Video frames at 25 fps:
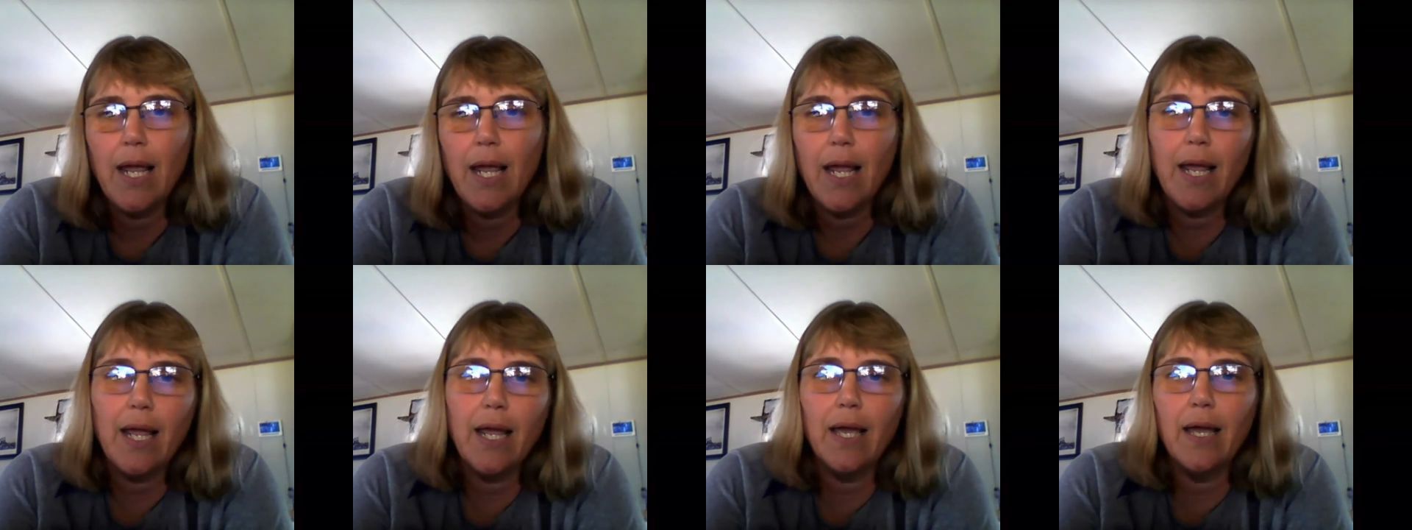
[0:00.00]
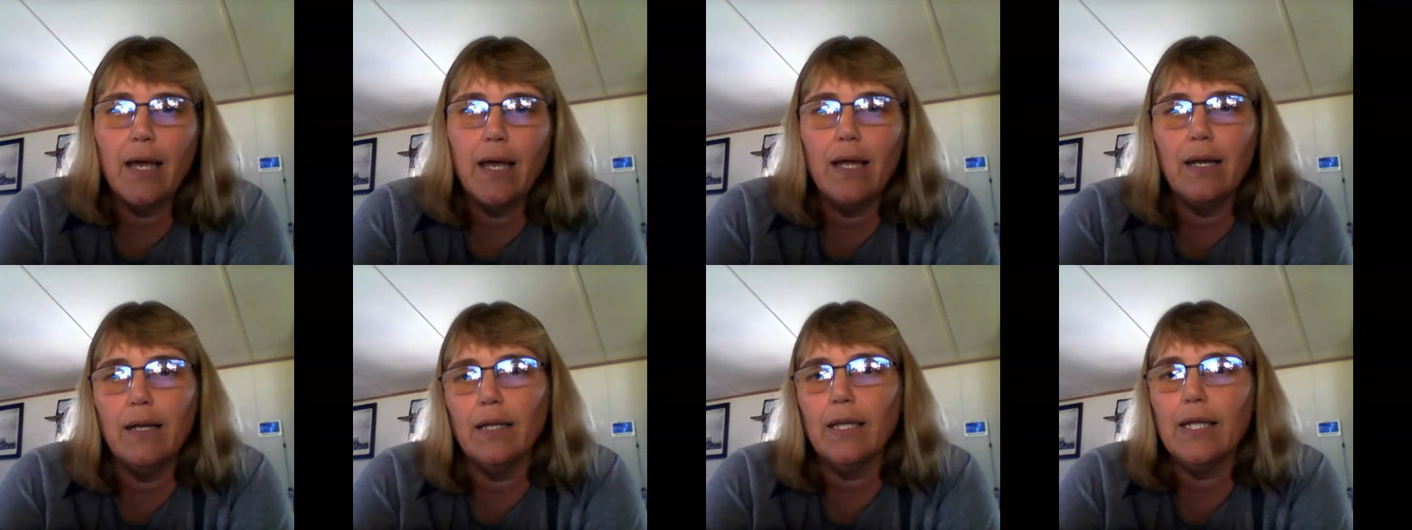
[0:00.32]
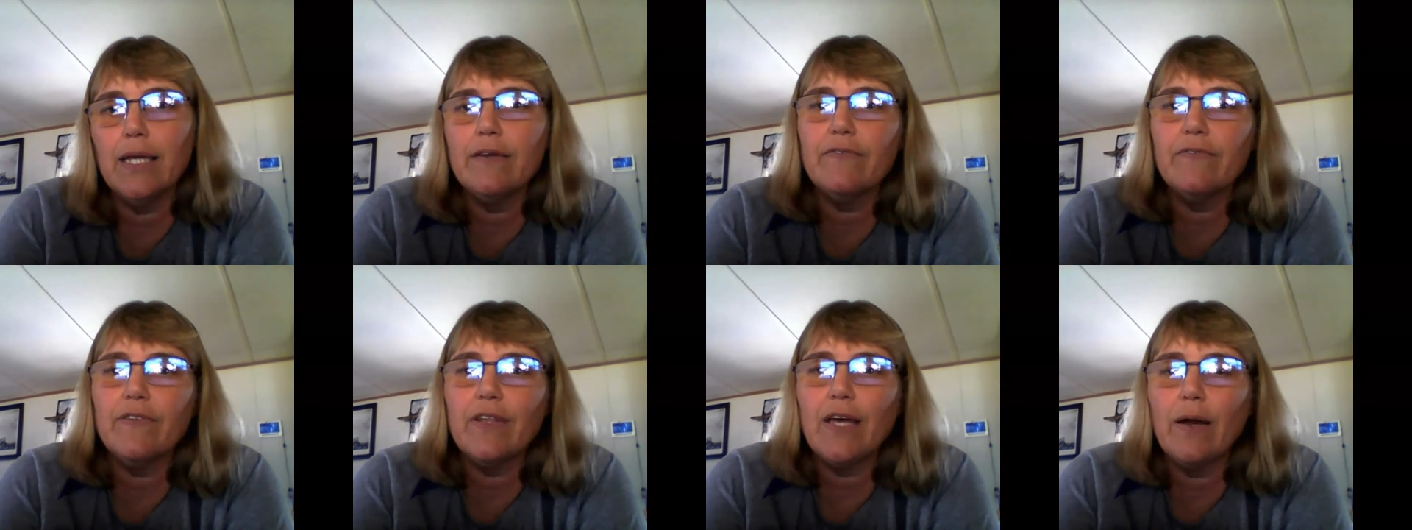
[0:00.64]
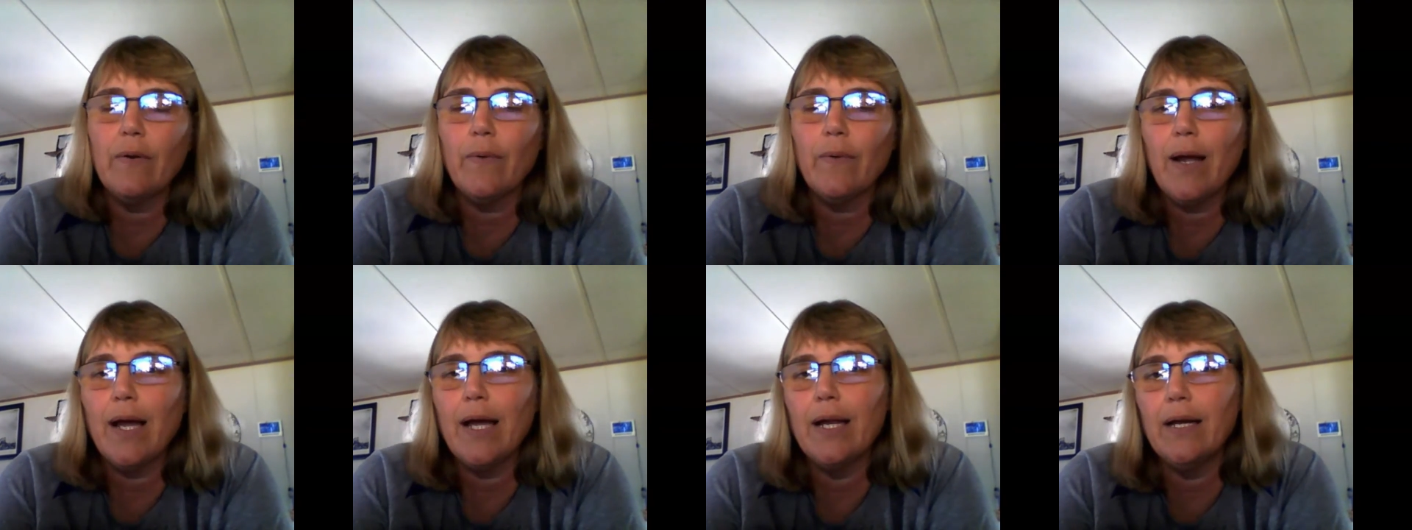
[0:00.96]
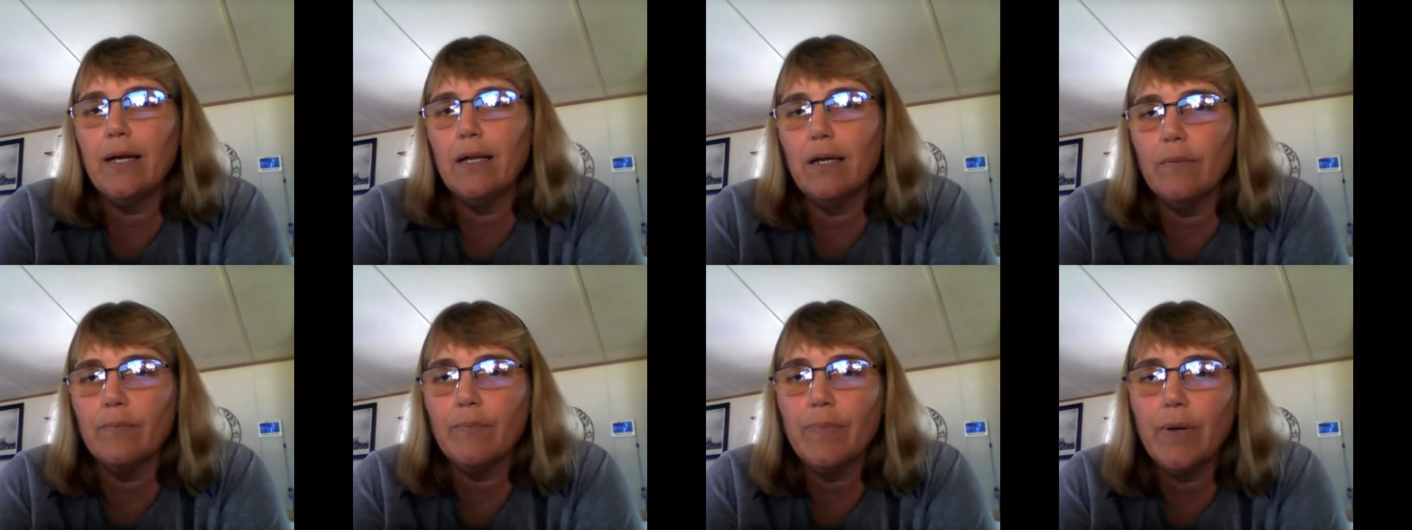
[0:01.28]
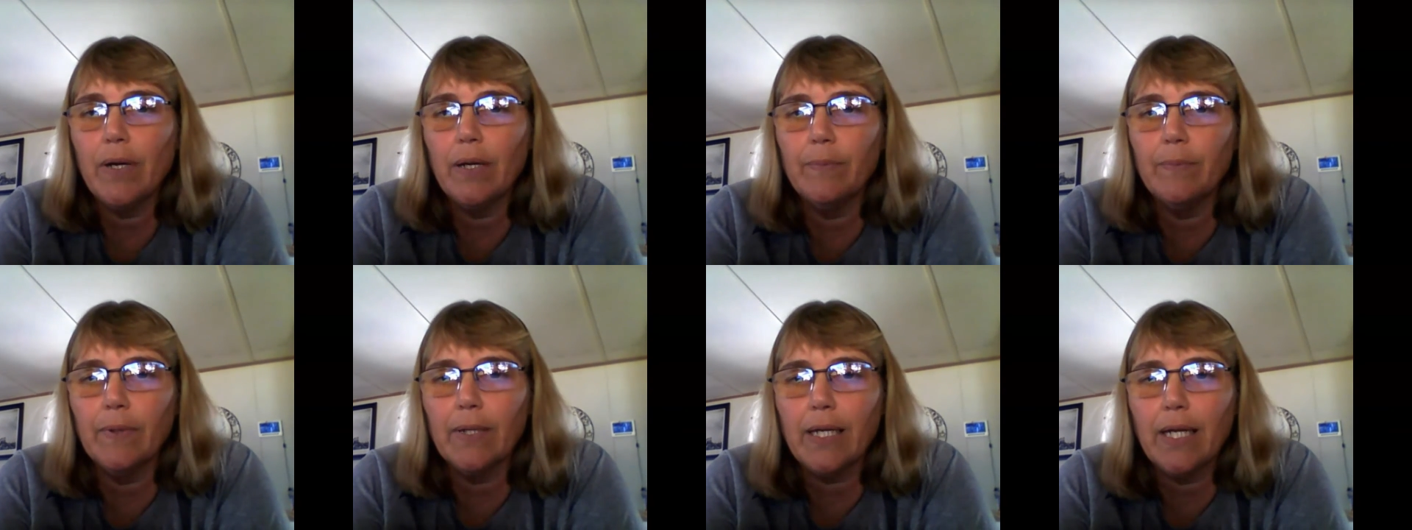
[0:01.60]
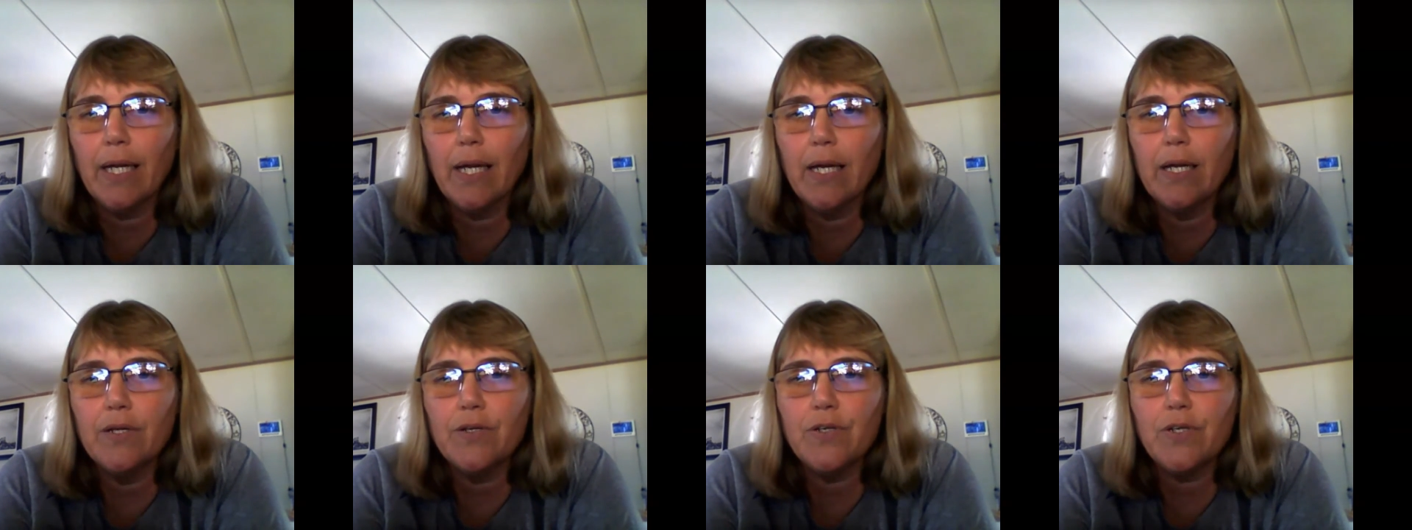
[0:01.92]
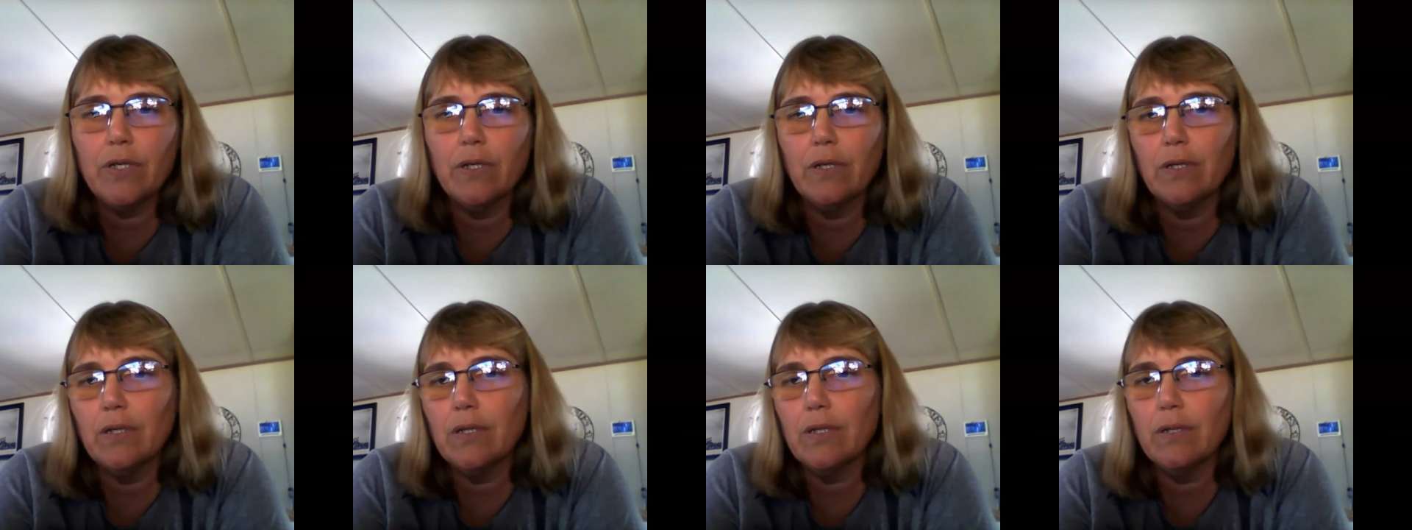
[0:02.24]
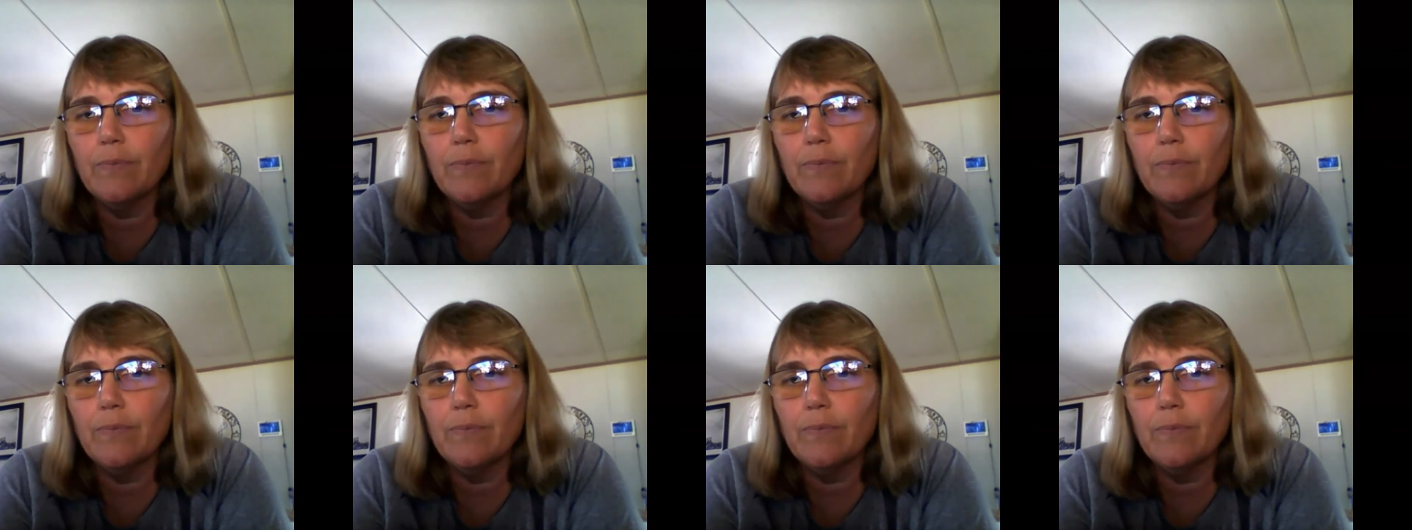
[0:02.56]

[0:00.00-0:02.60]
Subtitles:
and leave that writing and publication